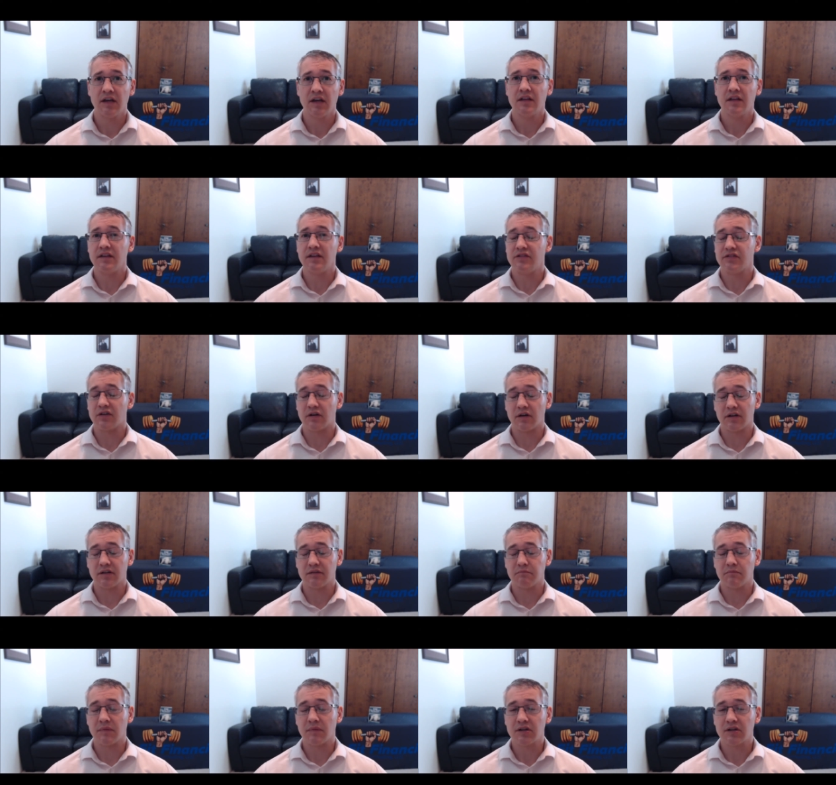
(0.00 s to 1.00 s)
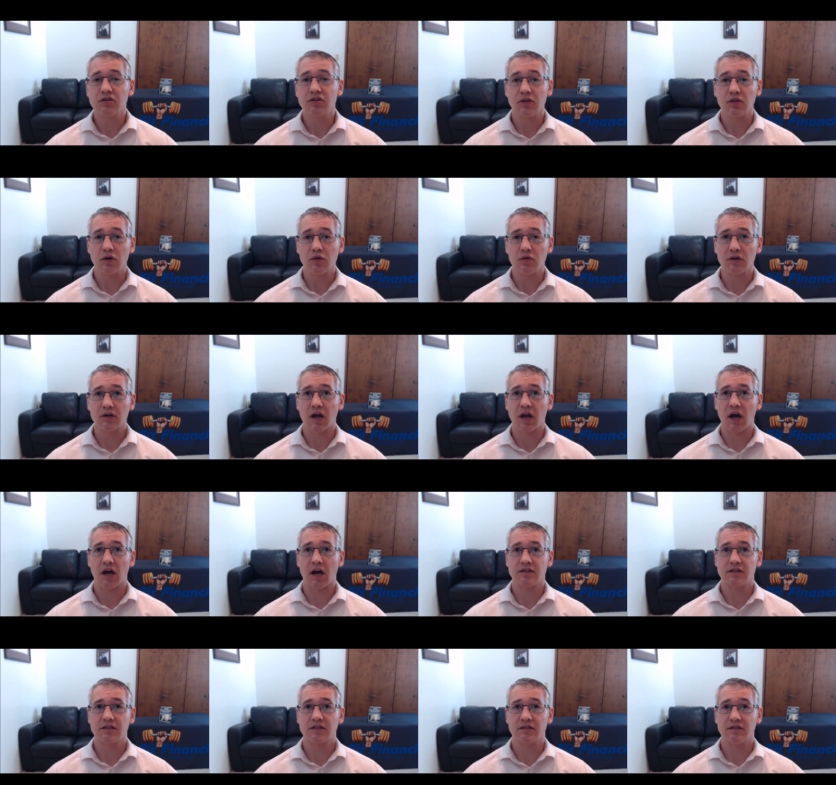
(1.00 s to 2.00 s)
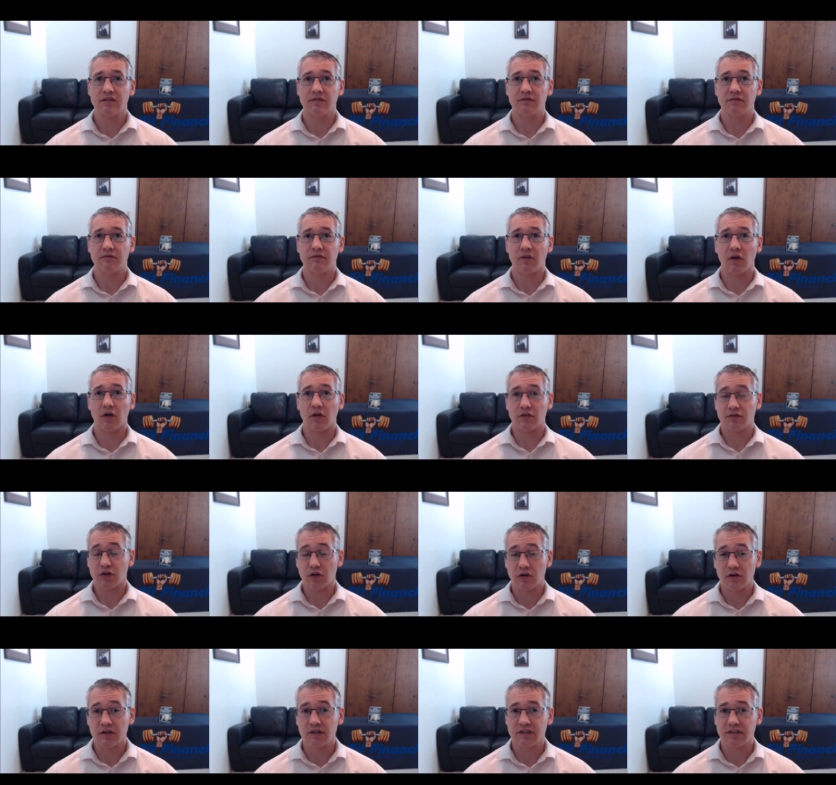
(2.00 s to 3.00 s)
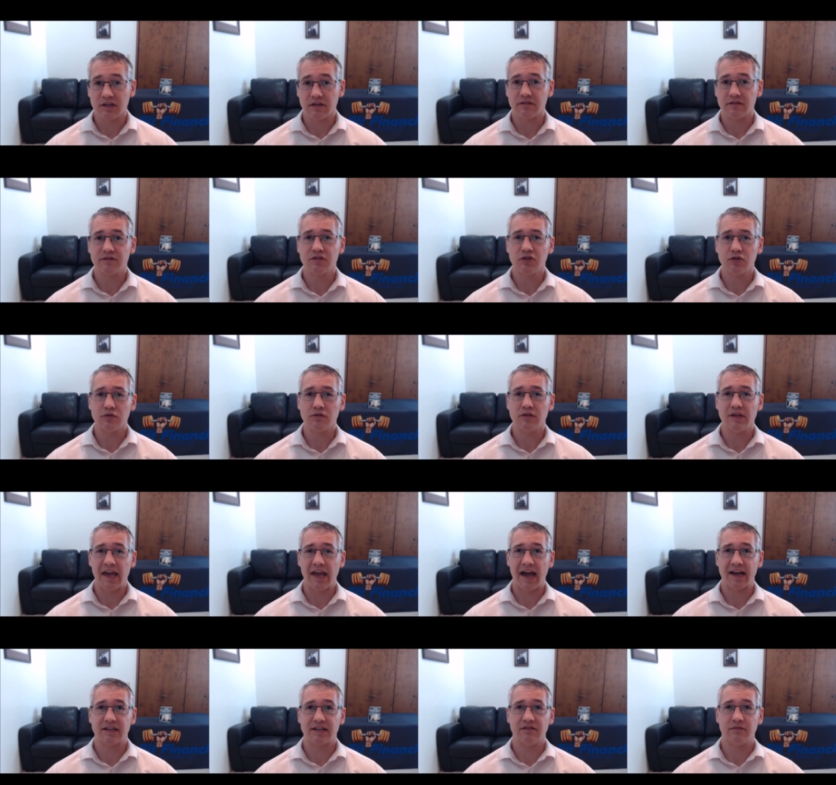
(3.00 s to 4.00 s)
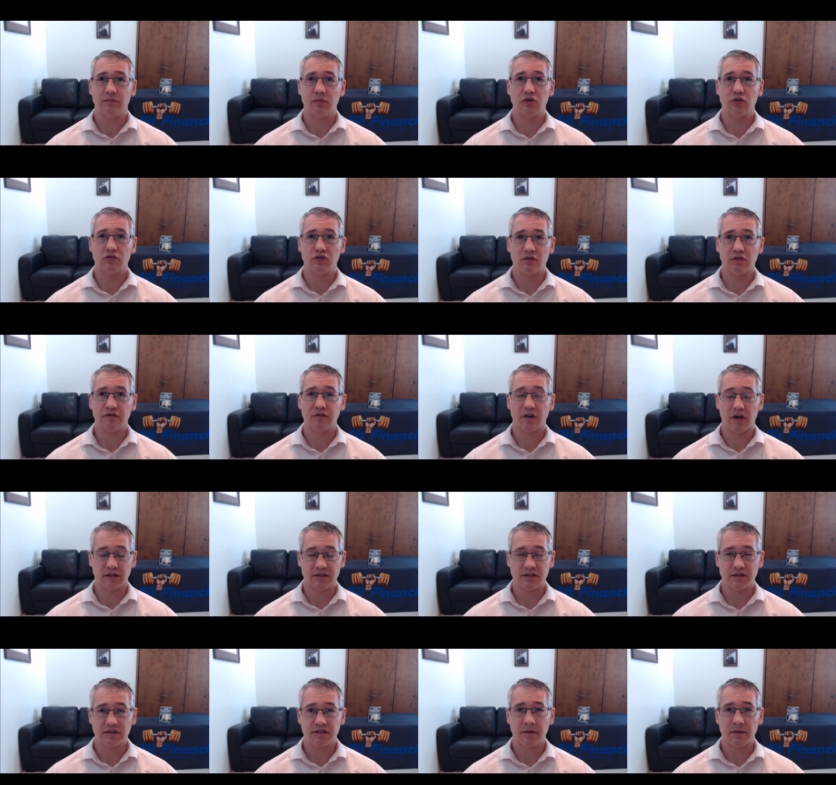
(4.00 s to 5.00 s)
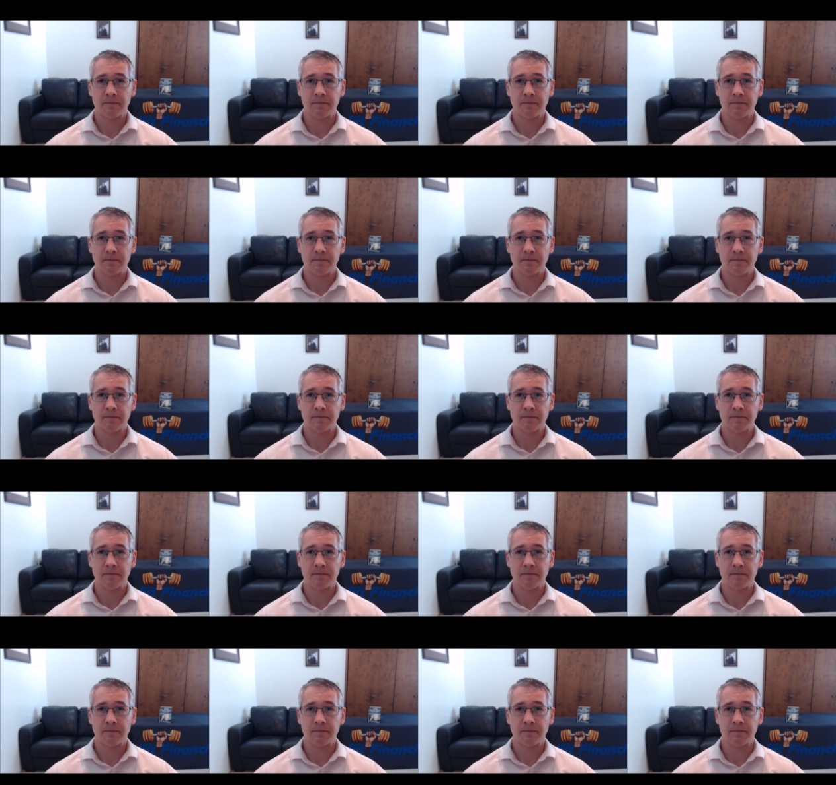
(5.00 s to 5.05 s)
These are a much lower cost alternative to the active mutual funds.